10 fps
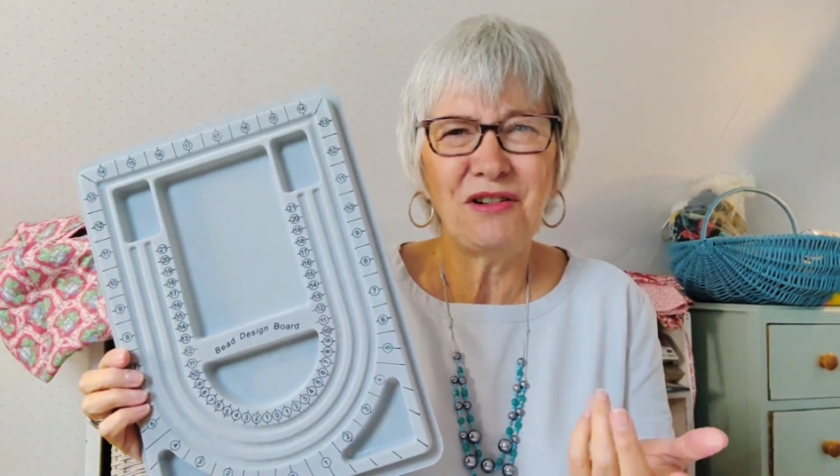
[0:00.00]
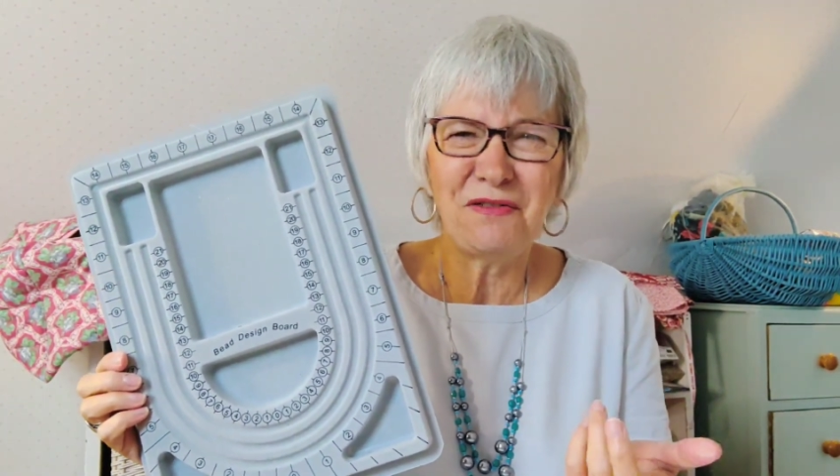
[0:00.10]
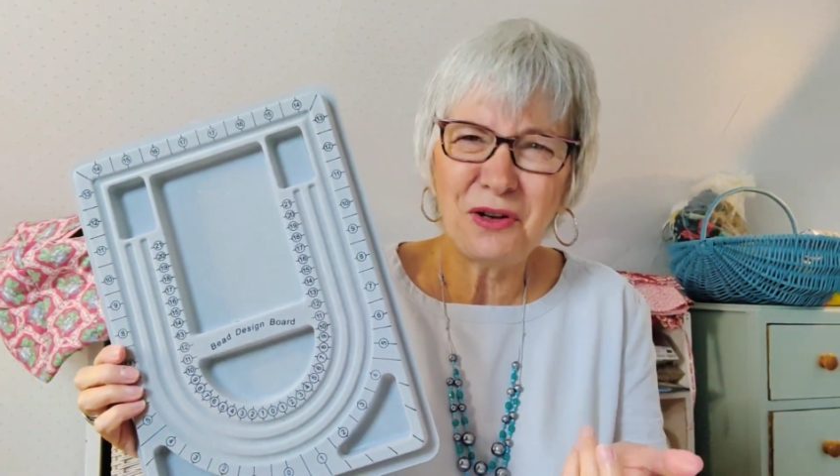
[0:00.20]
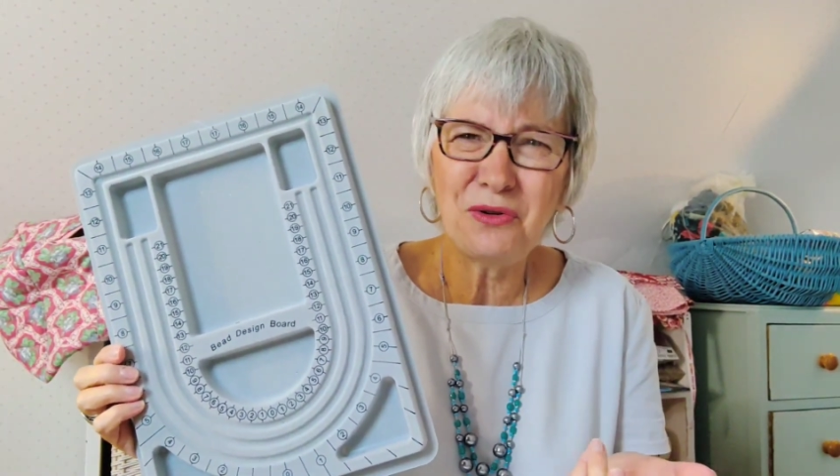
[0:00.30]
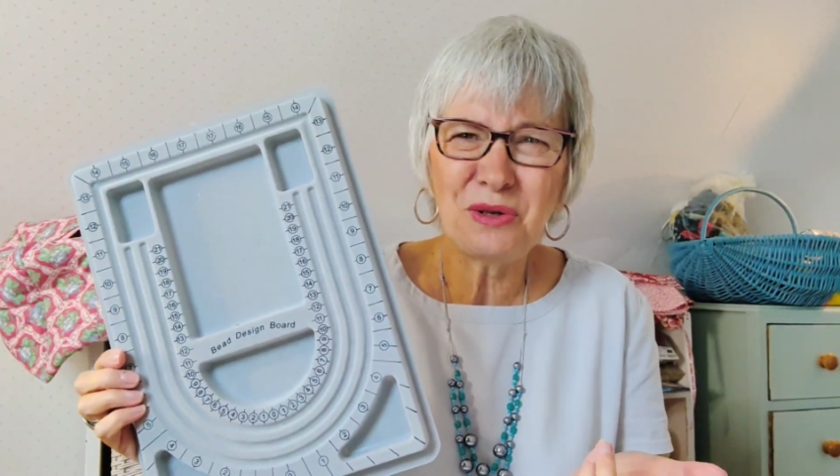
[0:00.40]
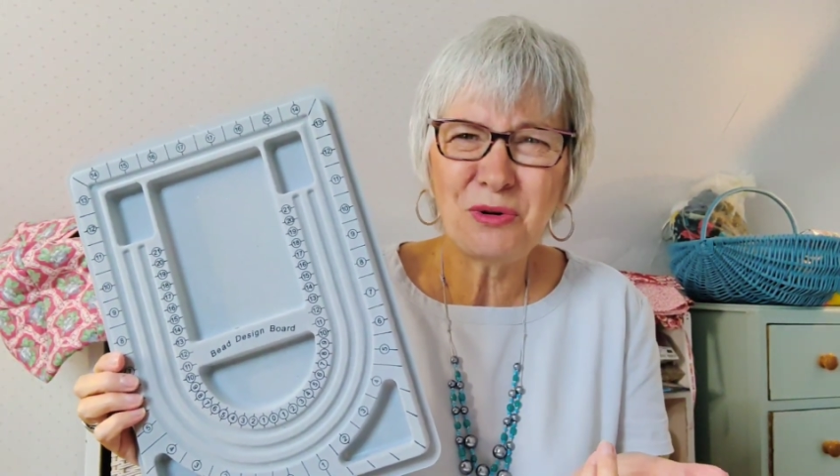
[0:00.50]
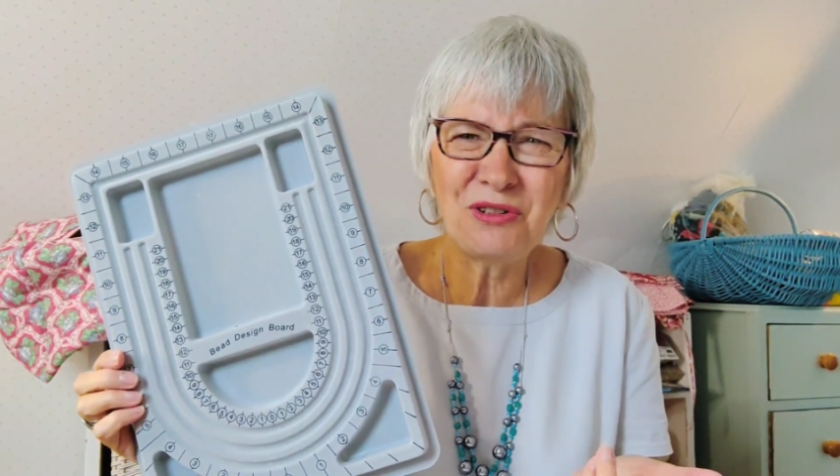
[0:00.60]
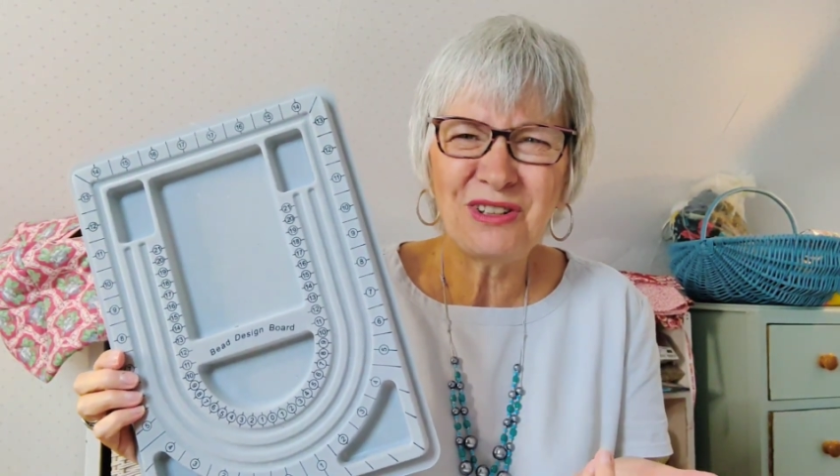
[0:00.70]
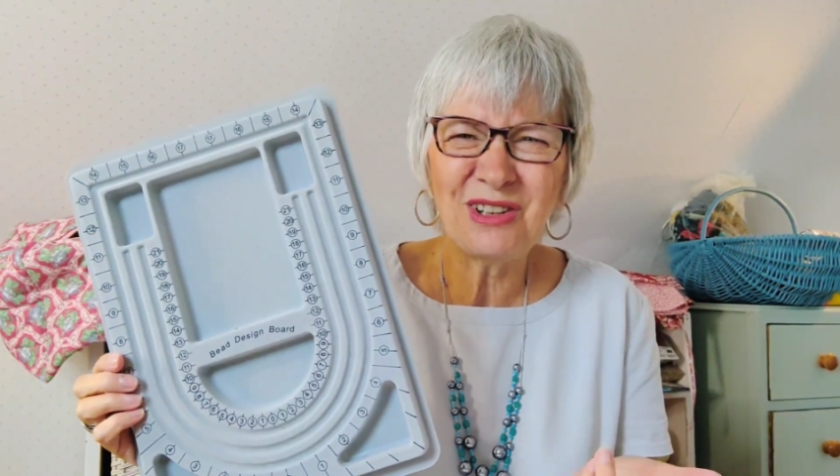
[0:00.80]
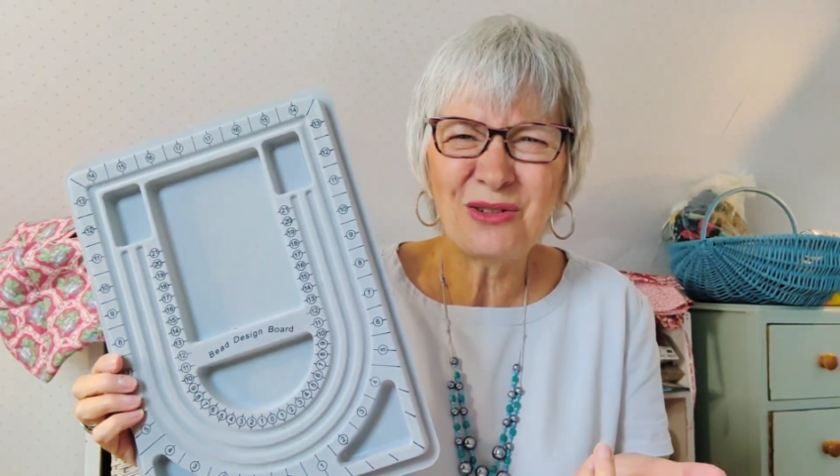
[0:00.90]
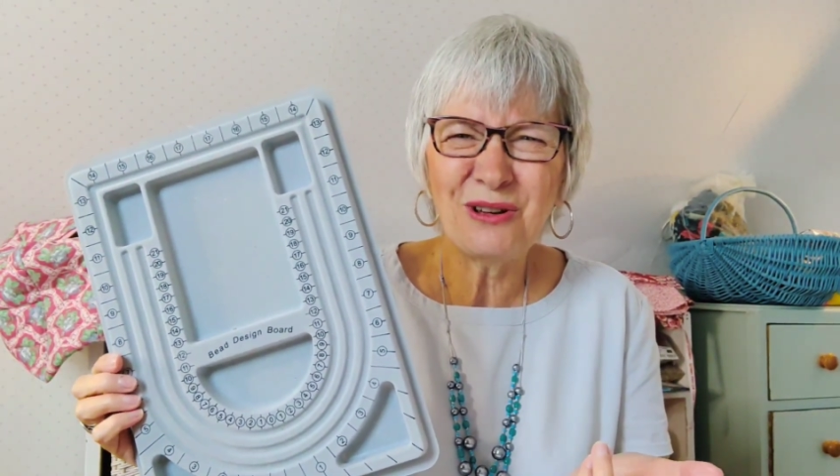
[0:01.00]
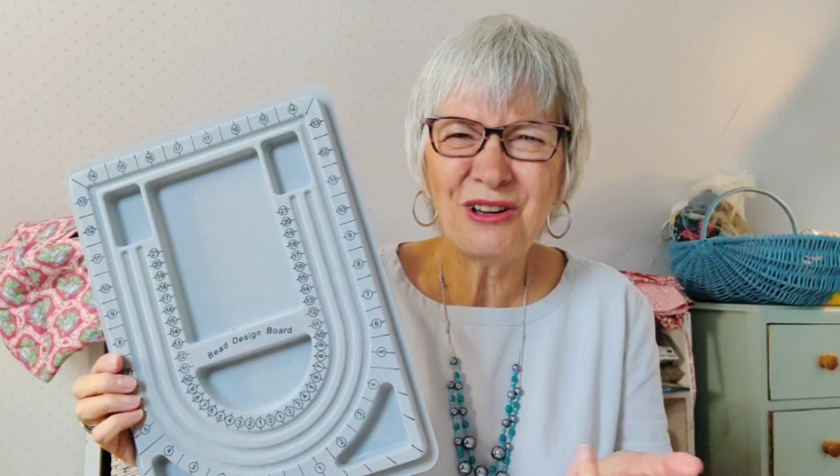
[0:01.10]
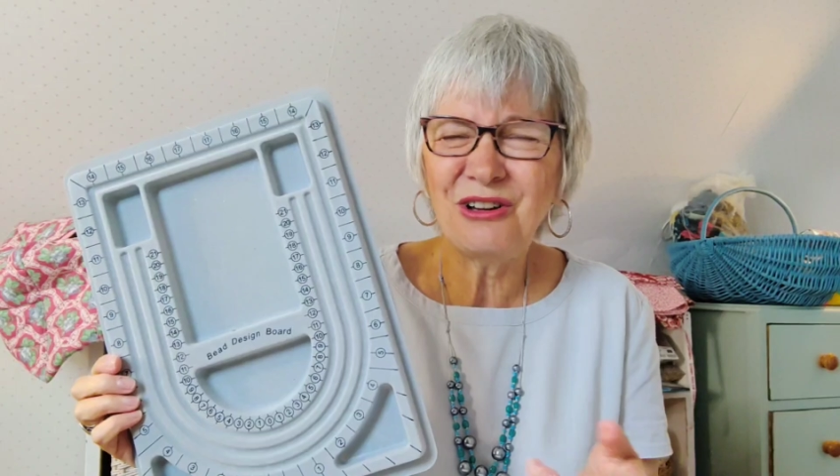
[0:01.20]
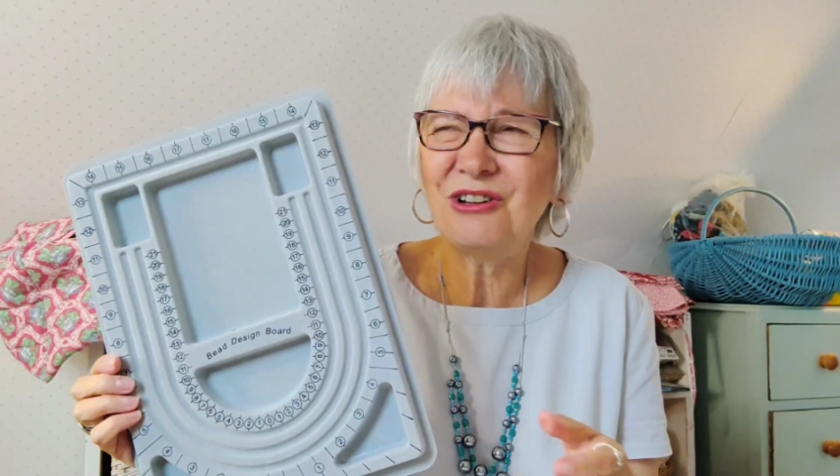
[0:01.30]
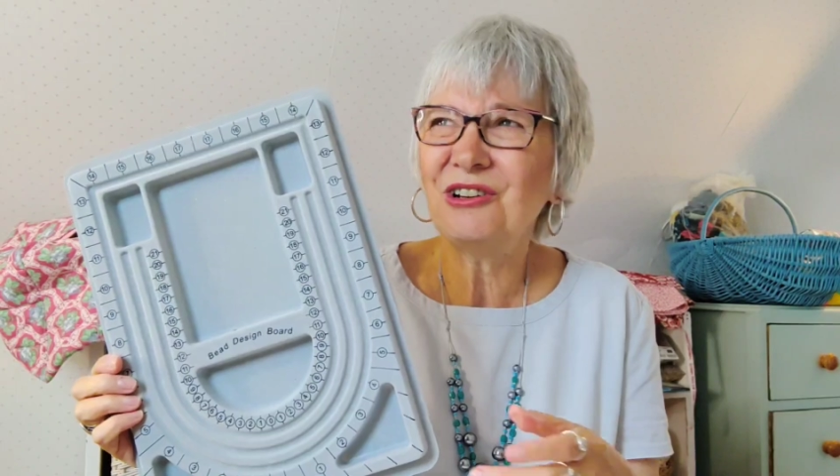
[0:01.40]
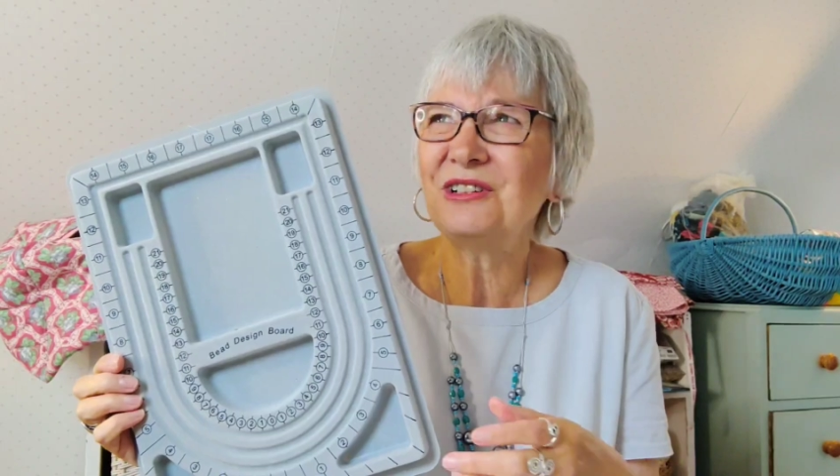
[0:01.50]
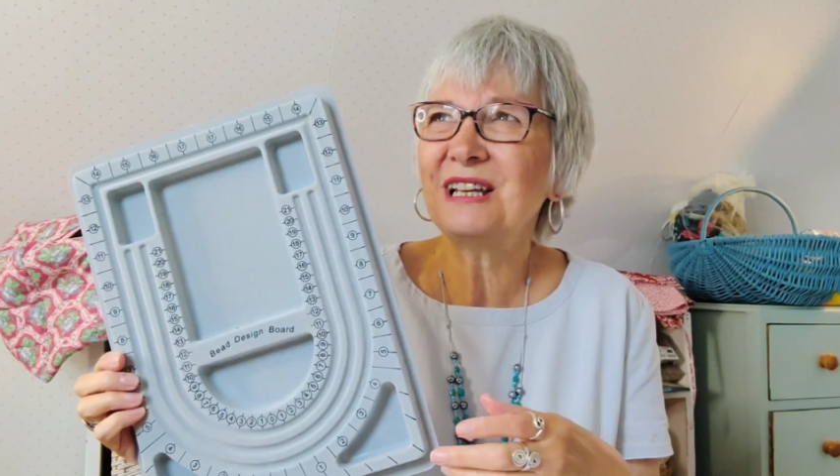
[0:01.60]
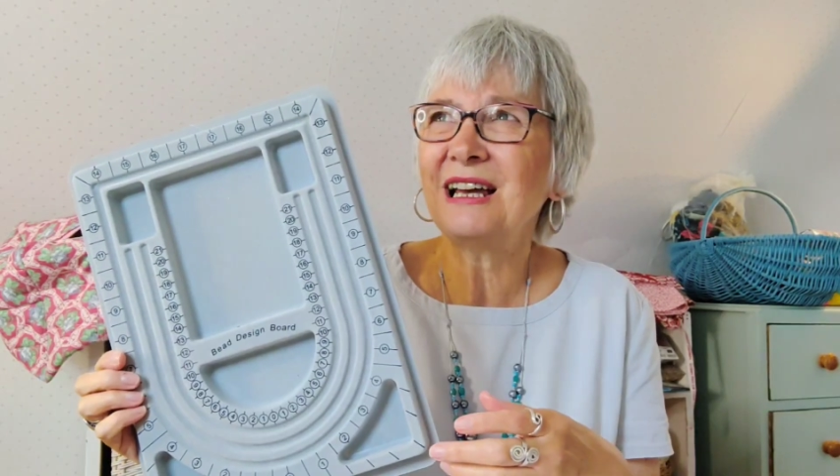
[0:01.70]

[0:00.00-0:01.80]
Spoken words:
the reviews weren't so good,